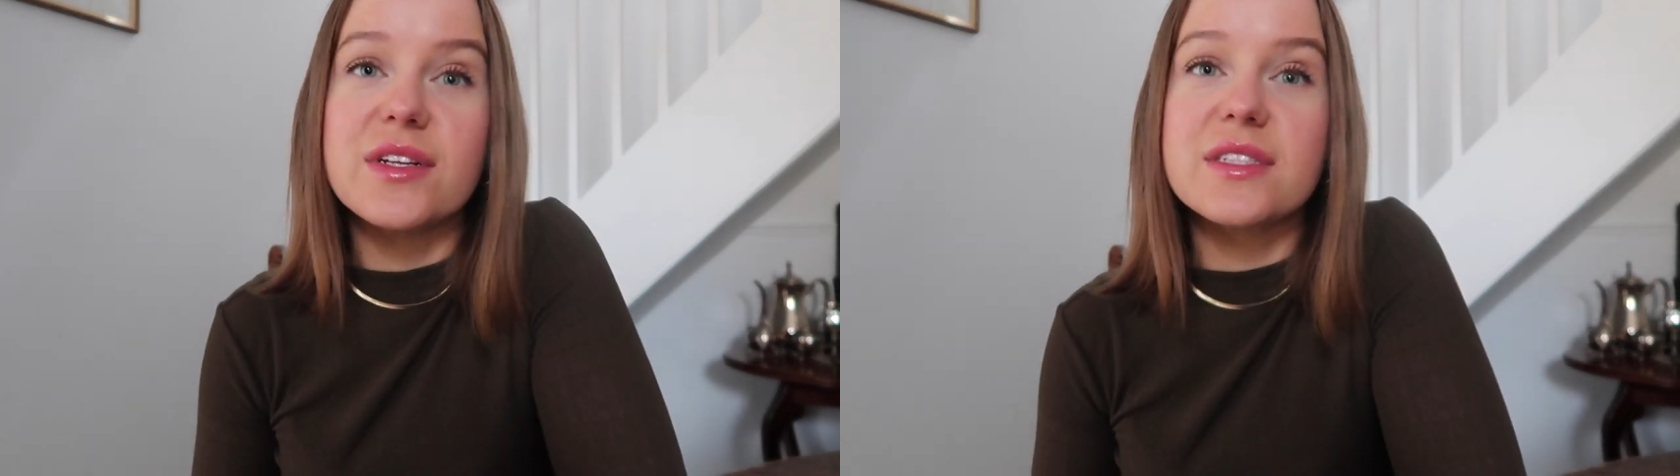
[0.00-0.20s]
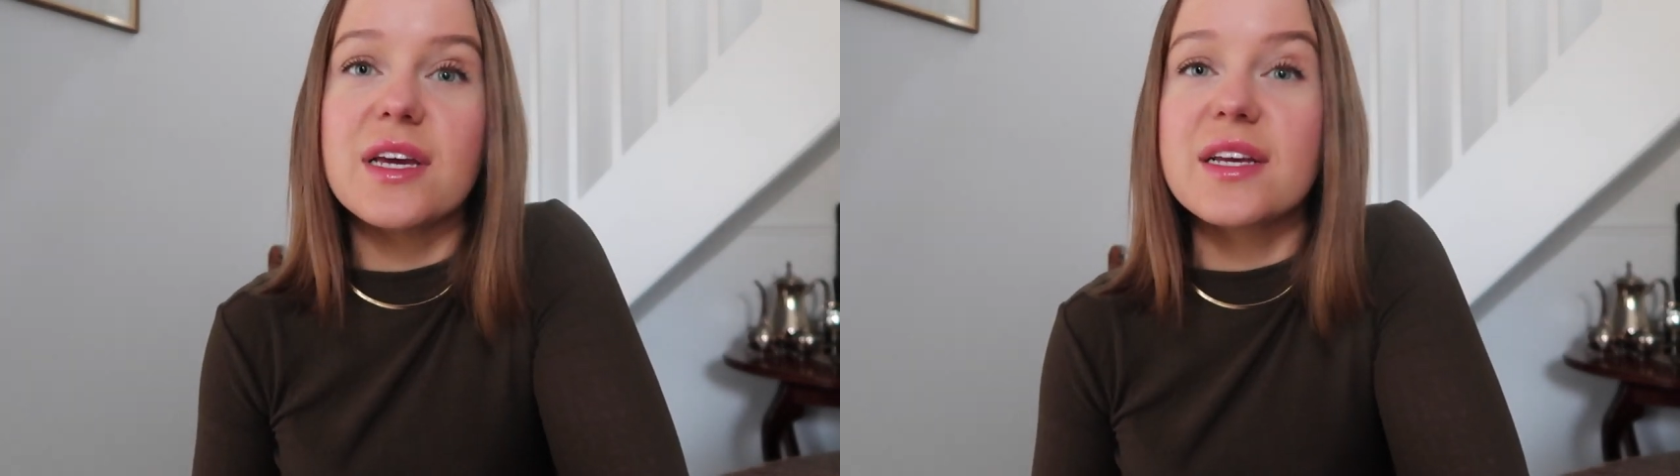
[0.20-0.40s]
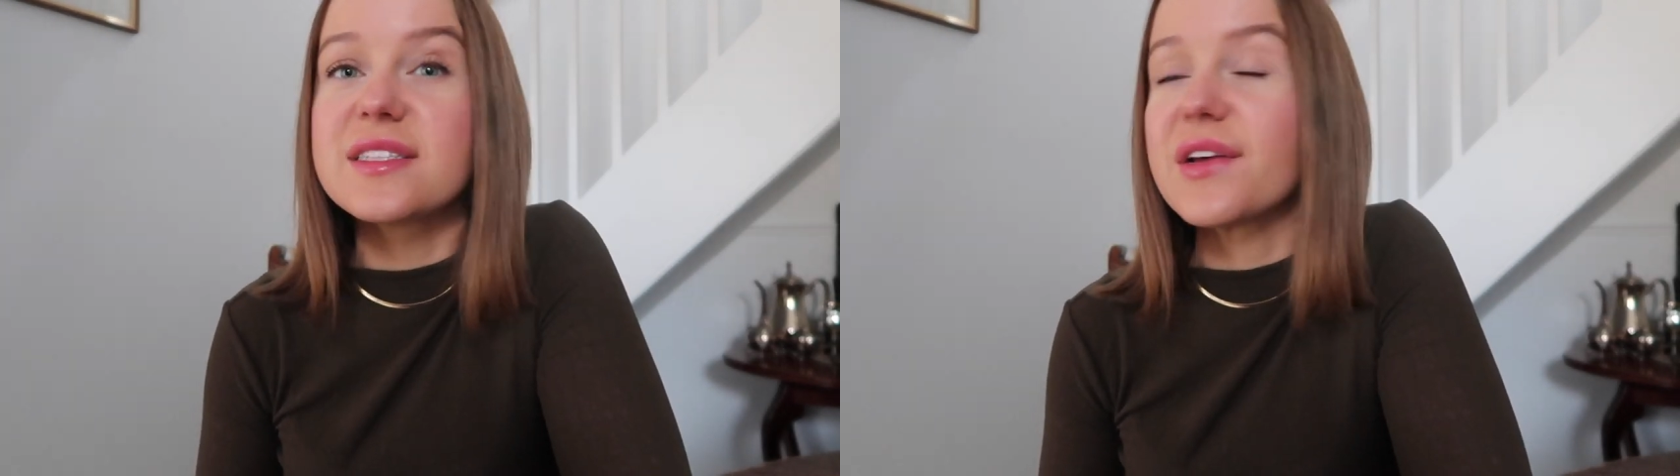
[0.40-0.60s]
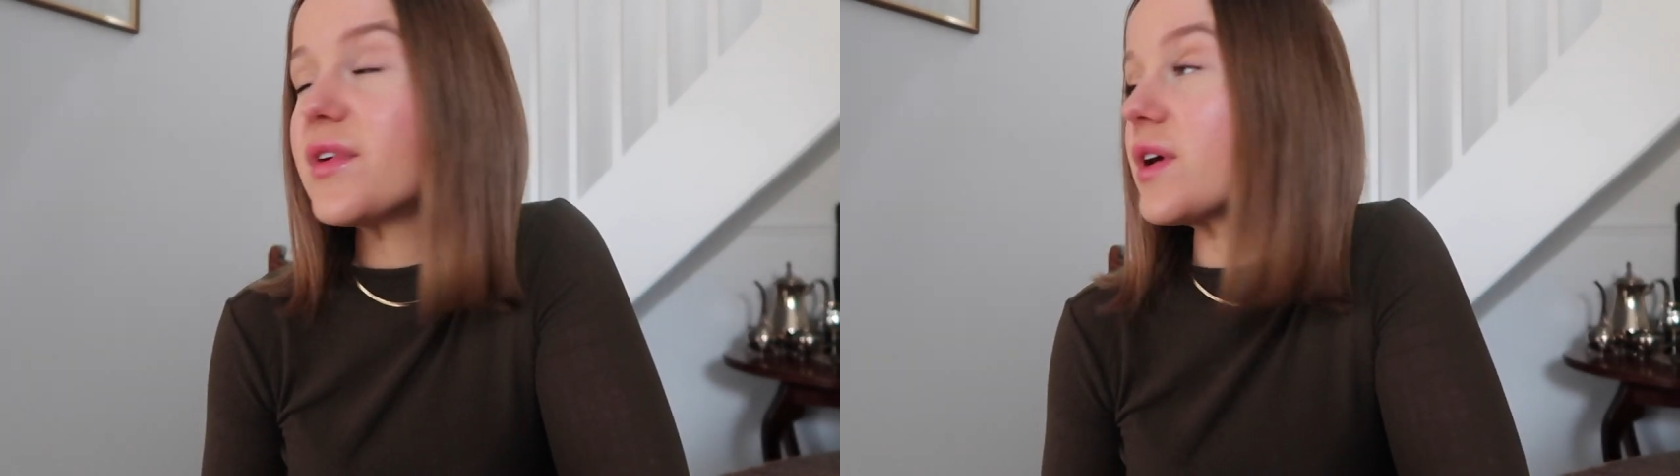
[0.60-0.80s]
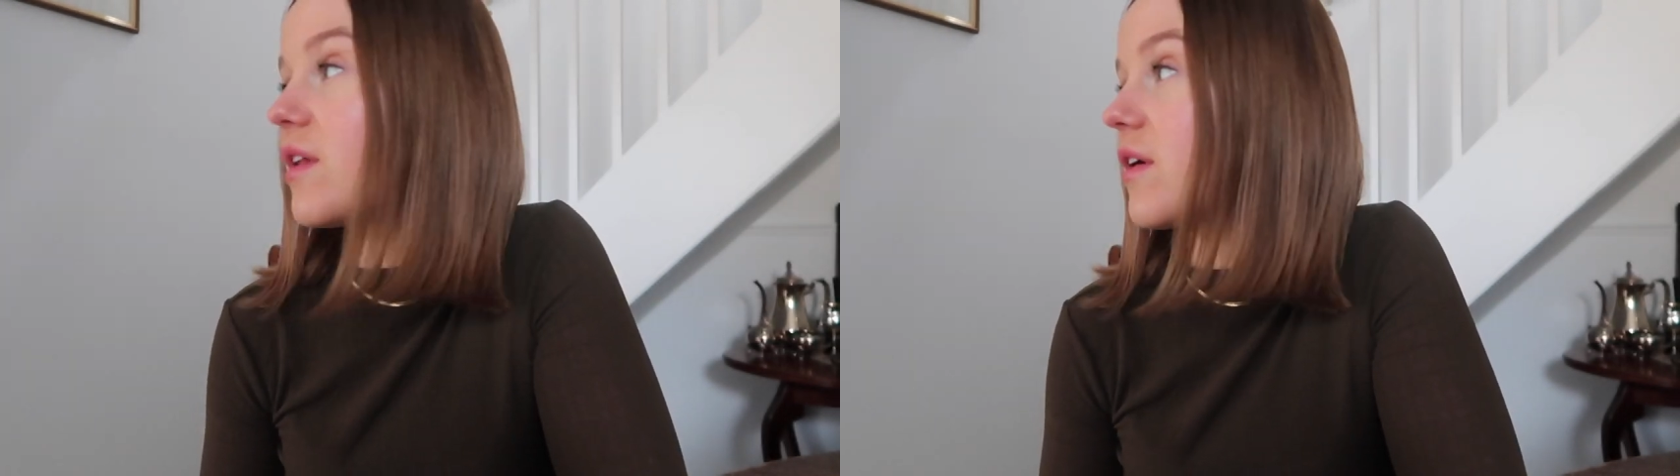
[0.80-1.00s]
It's like
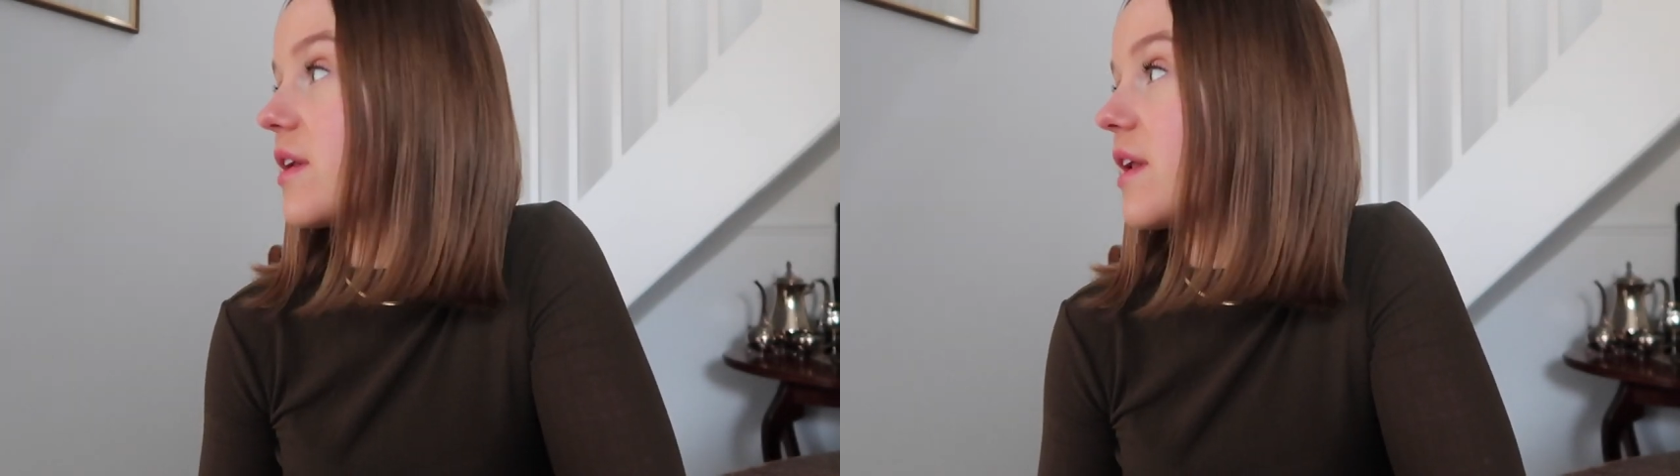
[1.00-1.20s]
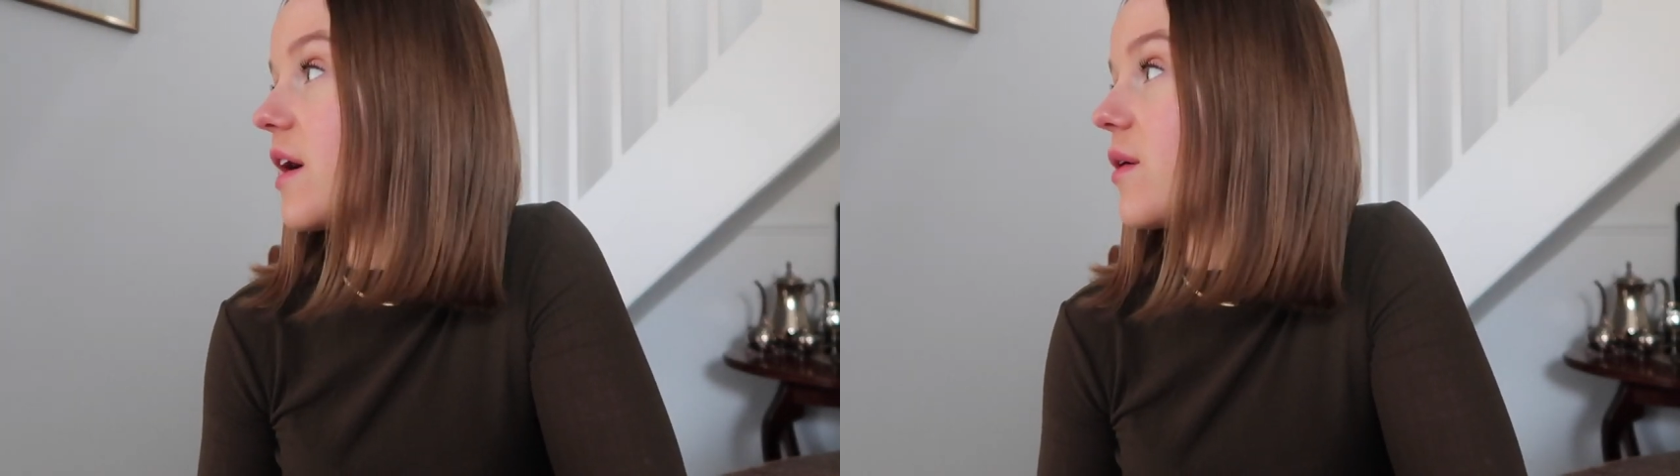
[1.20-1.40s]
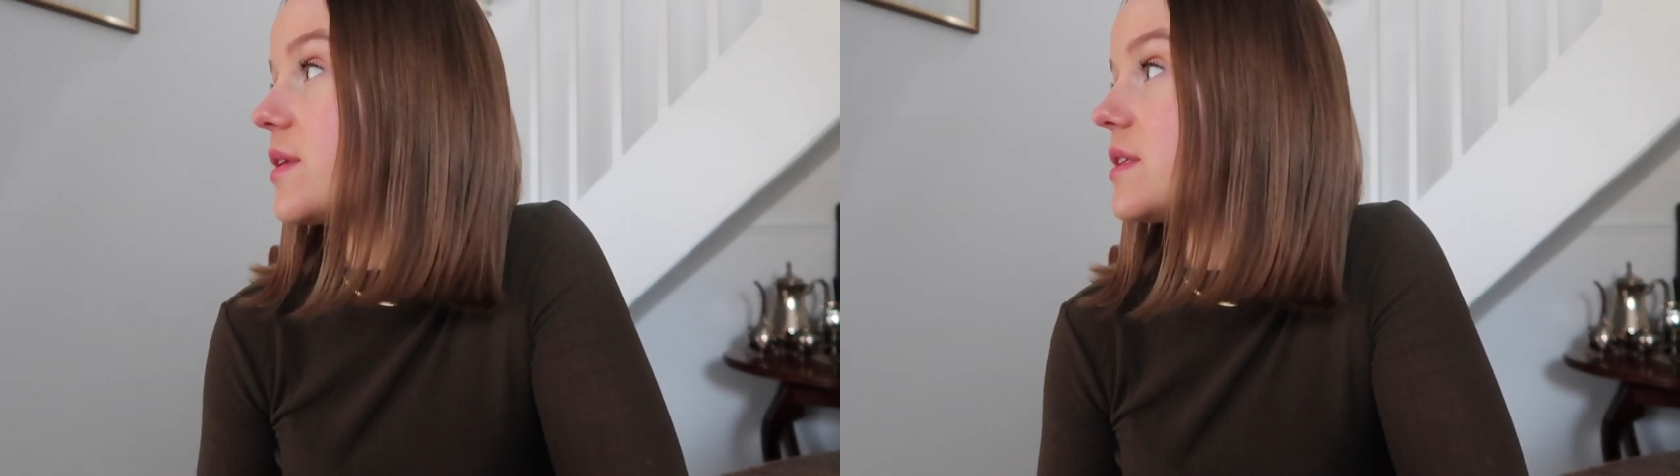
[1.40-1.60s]
seven o'clock now,